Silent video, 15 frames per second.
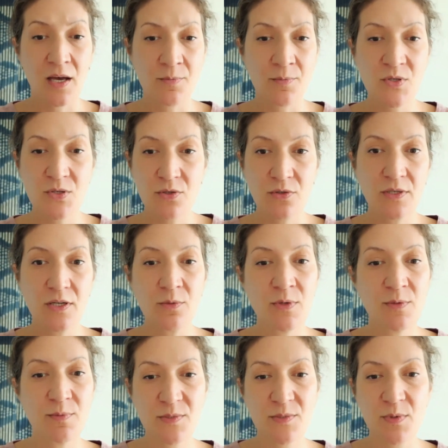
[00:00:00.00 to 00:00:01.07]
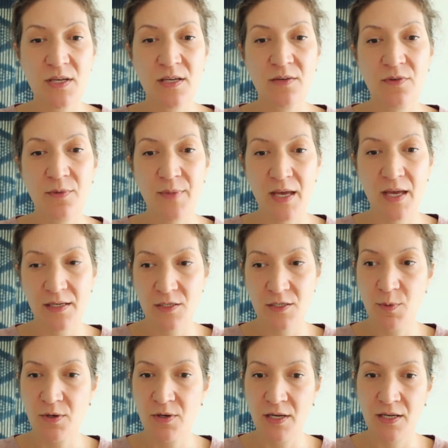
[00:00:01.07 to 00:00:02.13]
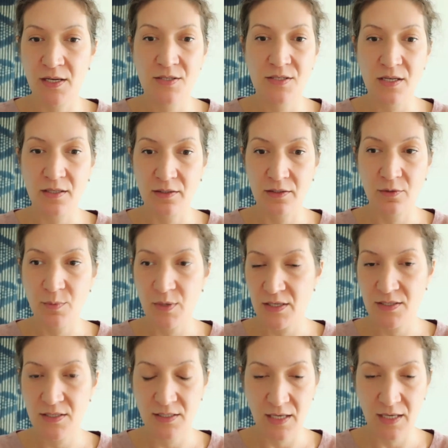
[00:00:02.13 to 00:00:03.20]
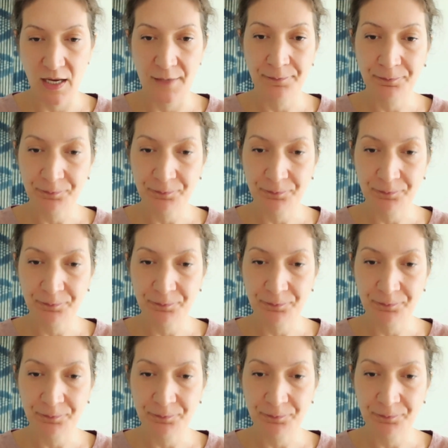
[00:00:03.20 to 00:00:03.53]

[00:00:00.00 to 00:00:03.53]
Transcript: So you'll hear me be speaking from that experience a little bit today.